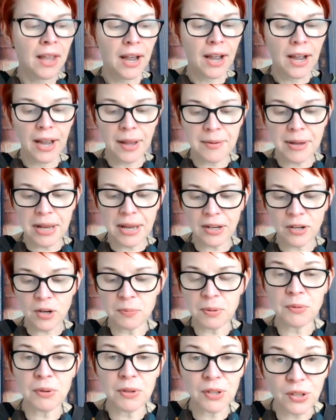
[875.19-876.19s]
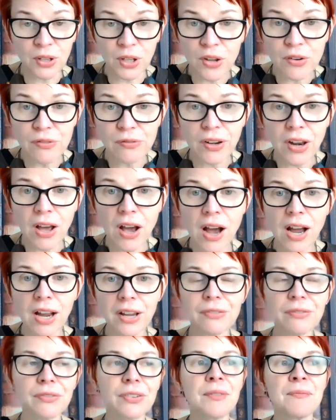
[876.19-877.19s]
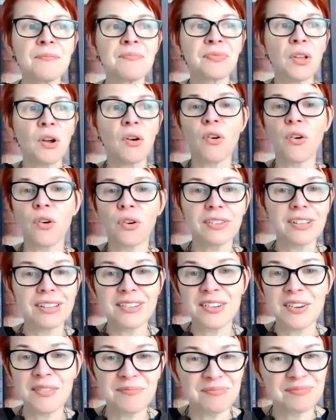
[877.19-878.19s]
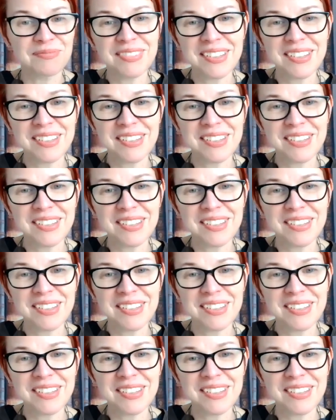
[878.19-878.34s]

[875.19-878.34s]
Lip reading: It could be with your love life, or the,